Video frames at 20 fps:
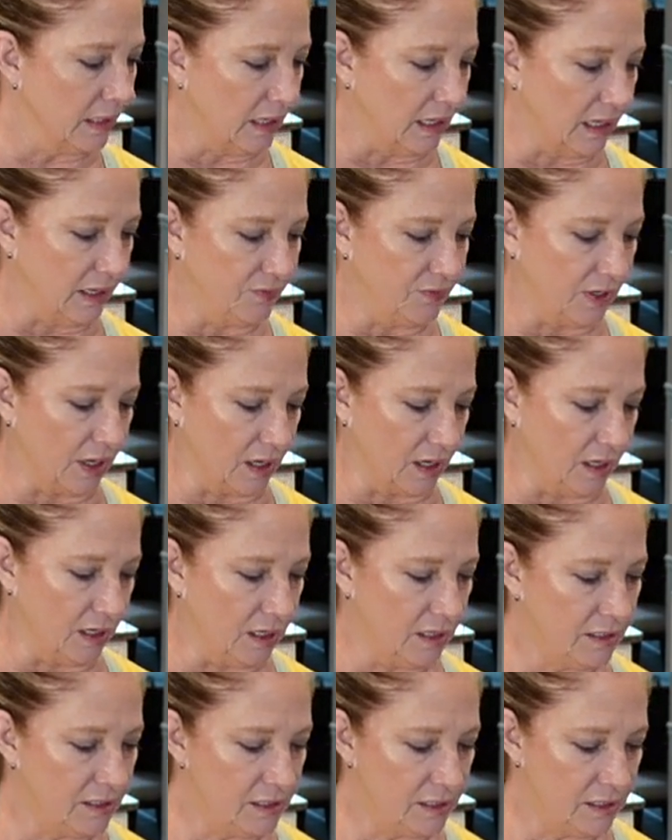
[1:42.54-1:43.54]
I've got
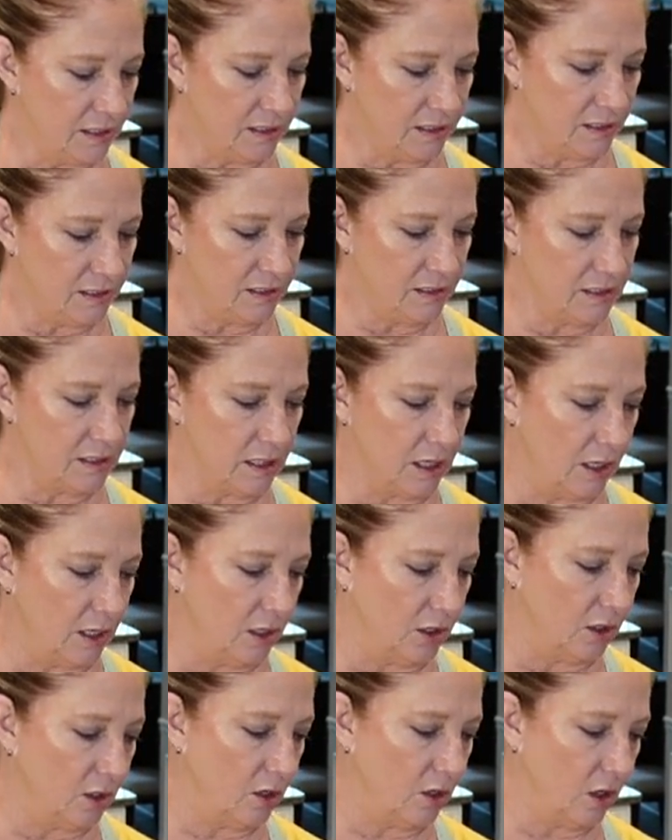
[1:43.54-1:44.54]
onions,
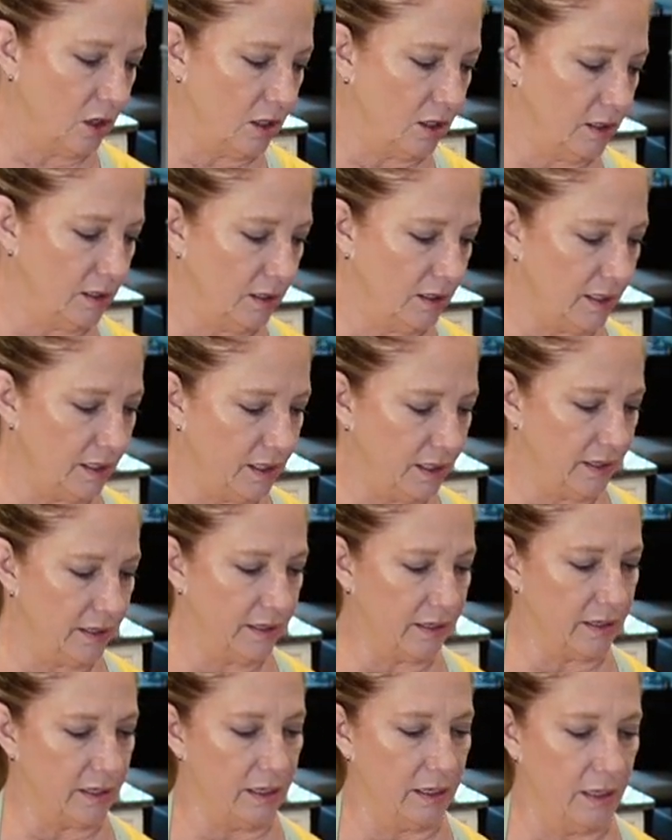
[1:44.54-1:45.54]

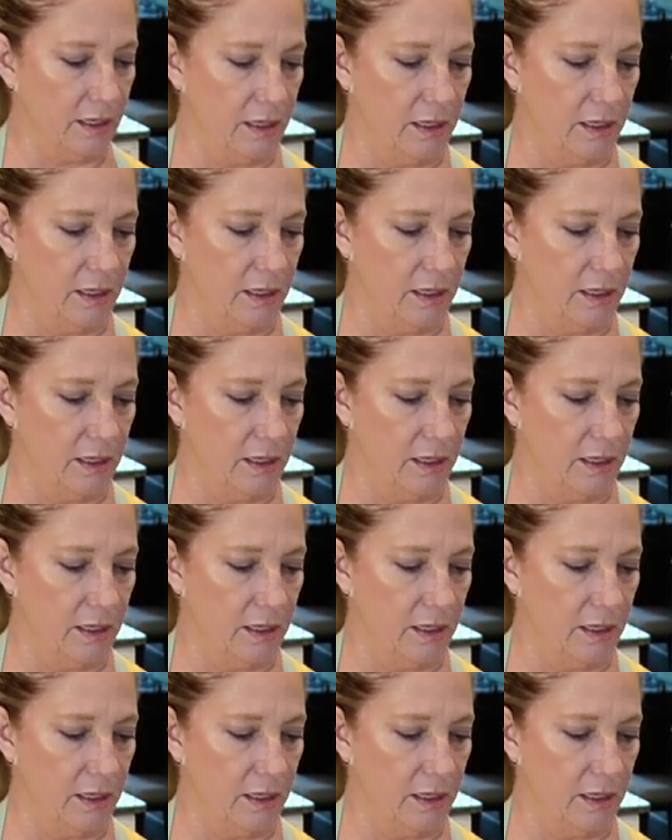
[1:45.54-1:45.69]
garlic,